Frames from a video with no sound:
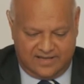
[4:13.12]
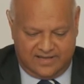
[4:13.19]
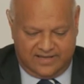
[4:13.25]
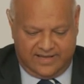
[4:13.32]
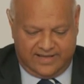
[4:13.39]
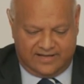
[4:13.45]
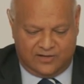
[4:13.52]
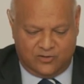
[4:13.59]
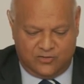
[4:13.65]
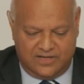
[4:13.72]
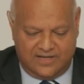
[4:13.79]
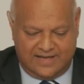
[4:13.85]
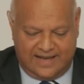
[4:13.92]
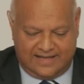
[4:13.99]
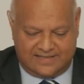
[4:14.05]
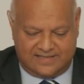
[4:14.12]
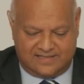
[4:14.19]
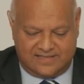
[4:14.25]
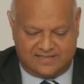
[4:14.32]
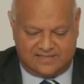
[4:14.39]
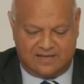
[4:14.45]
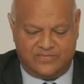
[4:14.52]
including as a
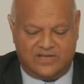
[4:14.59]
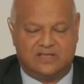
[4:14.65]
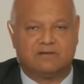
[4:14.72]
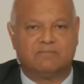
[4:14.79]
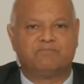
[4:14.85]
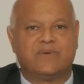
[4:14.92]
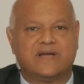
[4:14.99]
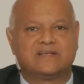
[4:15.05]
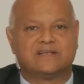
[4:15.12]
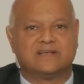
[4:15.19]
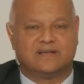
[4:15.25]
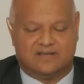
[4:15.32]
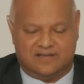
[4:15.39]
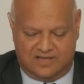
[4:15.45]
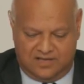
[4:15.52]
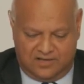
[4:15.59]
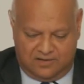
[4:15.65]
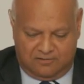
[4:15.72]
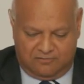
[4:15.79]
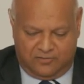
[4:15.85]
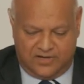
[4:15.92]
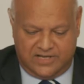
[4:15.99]
systemic competitor
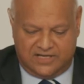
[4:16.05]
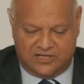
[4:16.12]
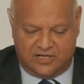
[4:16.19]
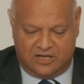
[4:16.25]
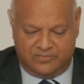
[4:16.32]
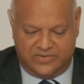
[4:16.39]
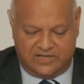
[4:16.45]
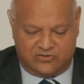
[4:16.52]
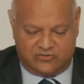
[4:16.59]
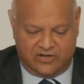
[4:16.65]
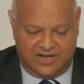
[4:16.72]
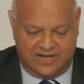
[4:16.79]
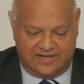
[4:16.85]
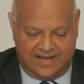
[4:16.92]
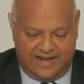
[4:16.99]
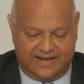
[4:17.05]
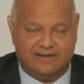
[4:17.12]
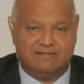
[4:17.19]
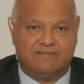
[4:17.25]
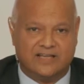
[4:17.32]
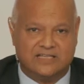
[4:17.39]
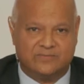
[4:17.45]
for economic trade and
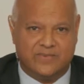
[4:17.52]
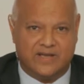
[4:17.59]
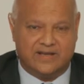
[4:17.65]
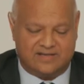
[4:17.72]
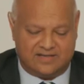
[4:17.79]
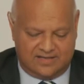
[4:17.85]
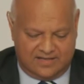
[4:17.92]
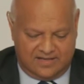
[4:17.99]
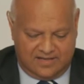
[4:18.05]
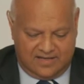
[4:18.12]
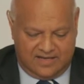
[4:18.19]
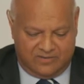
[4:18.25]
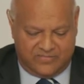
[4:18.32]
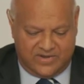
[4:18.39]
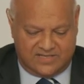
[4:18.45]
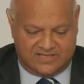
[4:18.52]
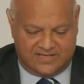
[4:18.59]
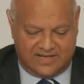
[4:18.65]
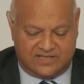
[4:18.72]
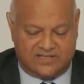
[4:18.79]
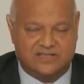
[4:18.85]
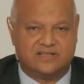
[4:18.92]
investment amidst
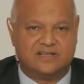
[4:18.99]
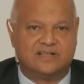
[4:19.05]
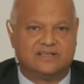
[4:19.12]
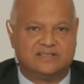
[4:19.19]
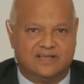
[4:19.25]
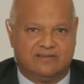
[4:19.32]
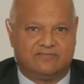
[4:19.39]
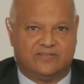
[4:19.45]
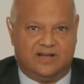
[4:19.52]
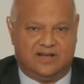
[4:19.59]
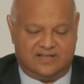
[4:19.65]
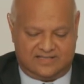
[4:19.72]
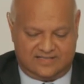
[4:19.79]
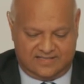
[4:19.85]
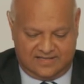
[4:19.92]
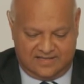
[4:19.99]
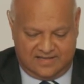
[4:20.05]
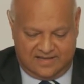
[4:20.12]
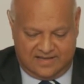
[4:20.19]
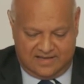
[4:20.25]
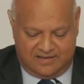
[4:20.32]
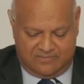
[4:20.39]
additional safeguards.
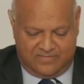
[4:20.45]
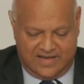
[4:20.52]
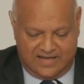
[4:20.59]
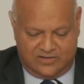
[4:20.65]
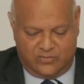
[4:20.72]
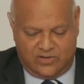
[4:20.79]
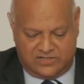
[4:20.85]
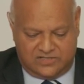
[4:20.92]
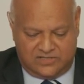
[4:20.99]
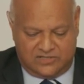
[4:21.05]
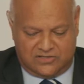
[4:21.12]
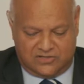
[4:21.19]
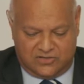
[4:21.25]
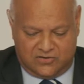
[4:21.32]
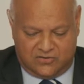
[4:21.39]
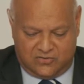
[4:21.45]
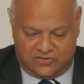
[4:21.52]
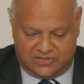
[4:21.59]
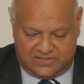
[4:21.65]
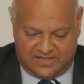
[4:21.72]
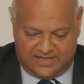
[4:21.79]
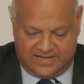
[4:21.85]
My question to you,
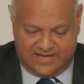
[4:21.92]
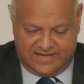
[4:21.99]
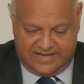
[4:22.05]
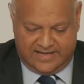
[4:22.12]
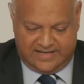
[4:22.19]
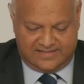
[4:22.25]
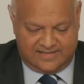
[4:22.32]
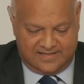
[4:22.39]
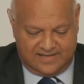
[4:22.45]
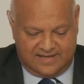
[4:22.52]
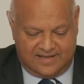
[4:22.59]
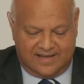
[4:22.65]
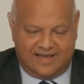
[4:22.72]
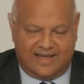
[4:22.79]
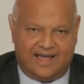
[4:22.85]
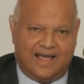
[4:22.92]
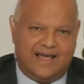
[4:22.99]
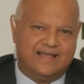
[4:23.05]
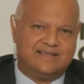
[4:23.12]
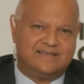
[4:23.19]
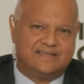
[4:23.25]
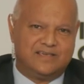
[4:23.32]
Sir Iain, is,
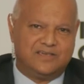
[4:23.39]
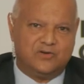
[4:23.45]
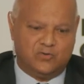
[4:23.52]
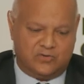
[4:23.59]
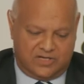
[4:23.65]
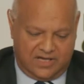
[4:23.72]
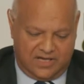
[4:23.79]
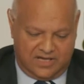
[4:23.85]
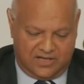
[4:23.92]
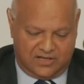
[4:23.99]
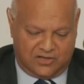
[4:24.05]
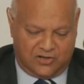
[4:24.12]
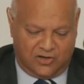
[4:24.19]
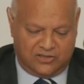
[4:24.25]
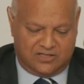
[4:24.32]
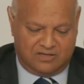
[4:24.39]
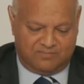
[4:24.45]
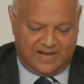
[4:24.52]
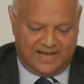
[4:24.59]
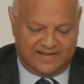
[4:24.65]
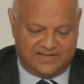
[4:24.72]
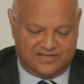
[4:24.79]
has the UK got the
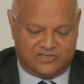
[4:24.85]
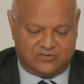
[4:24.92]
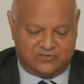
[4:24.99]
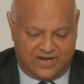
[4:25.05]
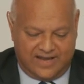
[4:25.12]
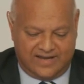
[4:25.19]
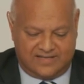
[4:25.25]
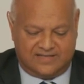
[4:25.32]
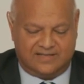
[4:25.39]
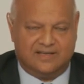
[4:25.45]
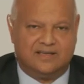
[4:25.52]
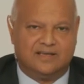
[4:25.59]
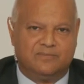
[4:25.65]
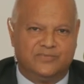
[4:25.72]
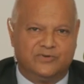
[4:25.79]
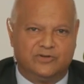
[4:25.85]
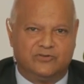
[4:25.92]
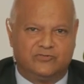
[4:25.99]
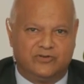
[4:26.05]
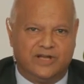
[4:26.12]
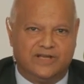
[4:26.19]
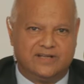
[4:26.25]
balance right between
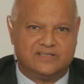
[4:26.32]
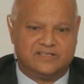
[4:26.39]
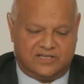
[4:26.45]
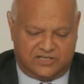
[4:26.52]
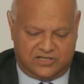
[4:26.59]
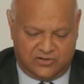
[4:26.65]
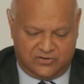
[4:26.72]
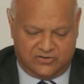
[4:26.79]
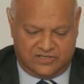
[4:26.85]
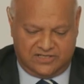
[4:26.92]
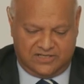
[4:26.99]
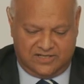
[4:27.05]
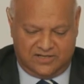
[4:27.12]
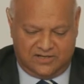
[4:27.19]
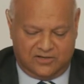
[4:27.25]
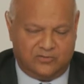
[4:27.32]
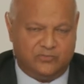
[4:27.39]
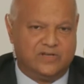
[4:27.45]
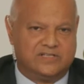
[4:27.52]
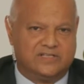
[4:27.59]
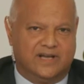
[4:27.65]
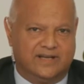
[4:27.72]
trade and security
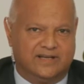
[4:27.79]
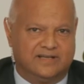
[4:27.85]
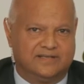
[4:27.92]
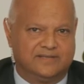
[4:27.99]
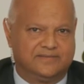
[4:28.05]
with China?